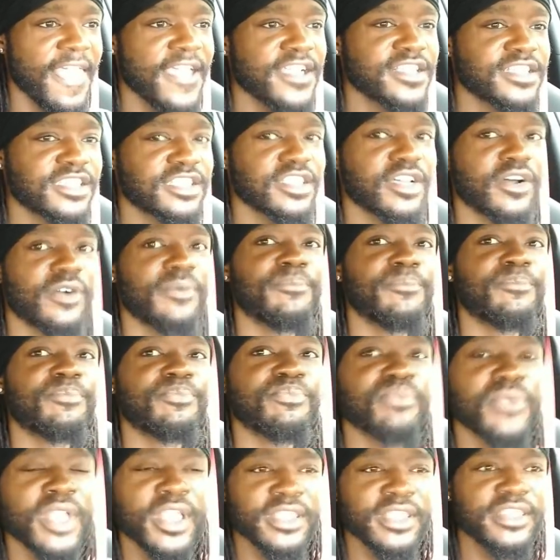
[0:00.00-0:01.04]
so
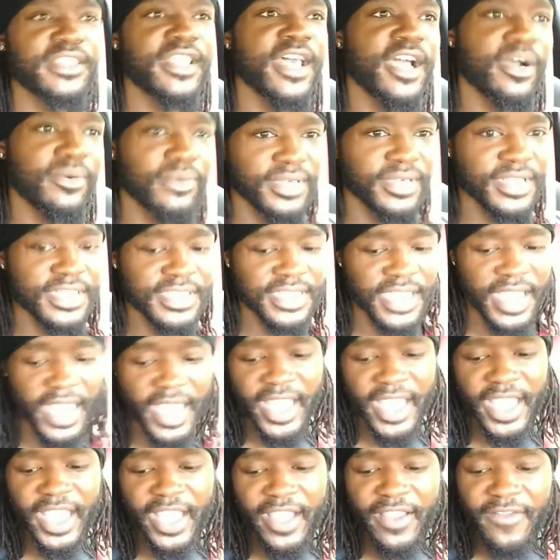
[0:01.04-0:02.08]
that was
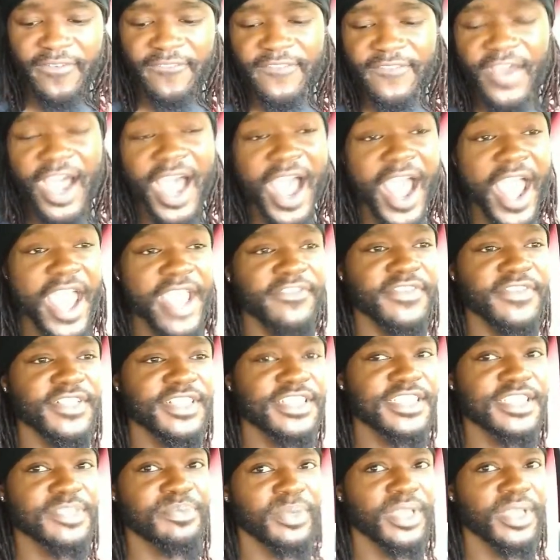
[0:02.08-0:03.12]
a
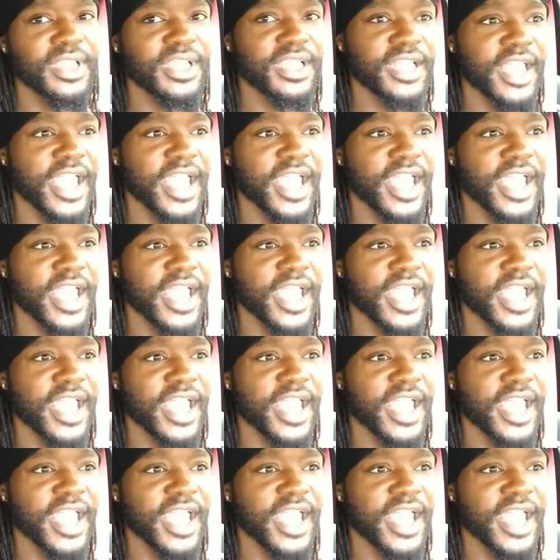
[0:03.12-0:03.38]
5-speed.